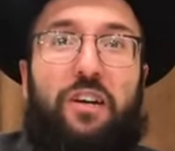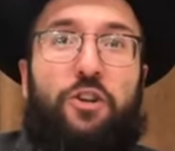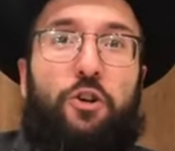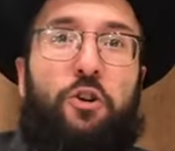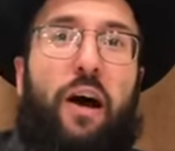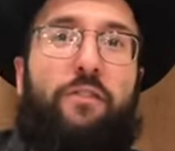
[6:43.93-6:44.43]

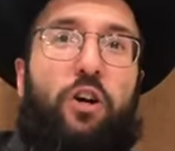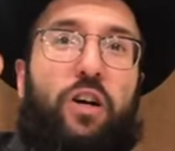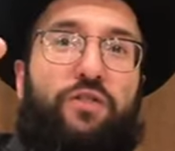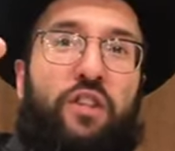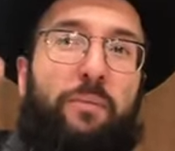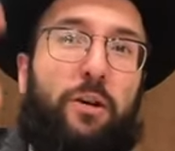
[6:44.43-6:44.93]
You never heard of
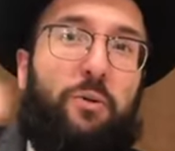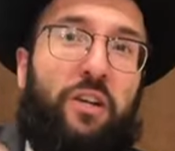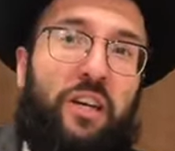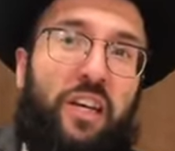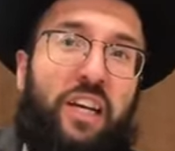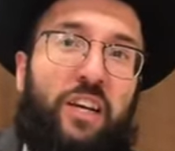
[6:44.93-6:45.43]
somebody who
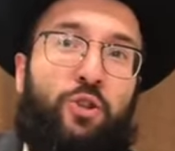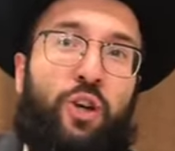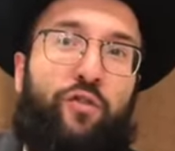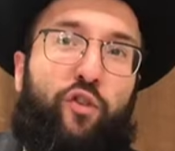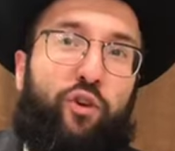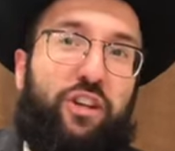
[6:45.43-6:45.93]
didn't eat and drink
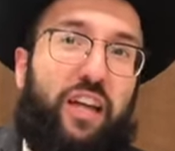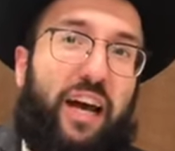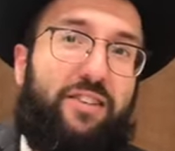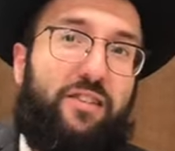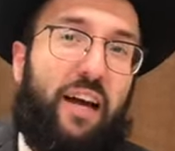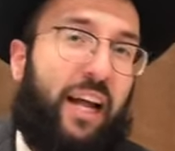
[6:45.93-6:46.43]
40
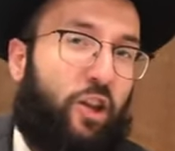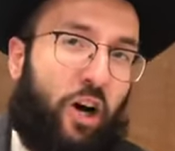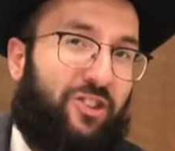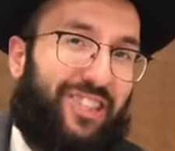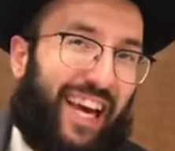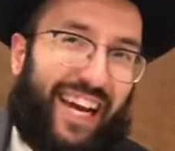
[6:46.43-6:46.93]
days? And don't
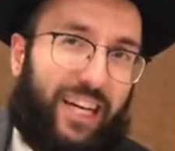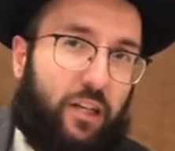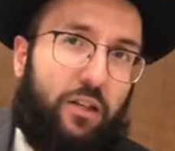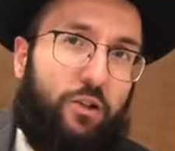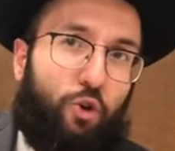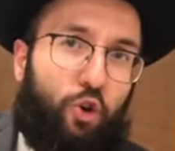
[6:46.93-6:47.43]
say
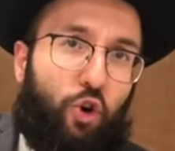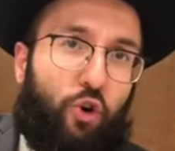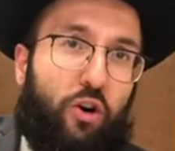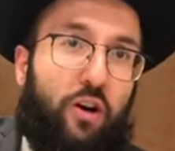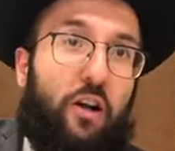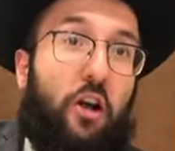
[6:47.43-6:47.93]
you do.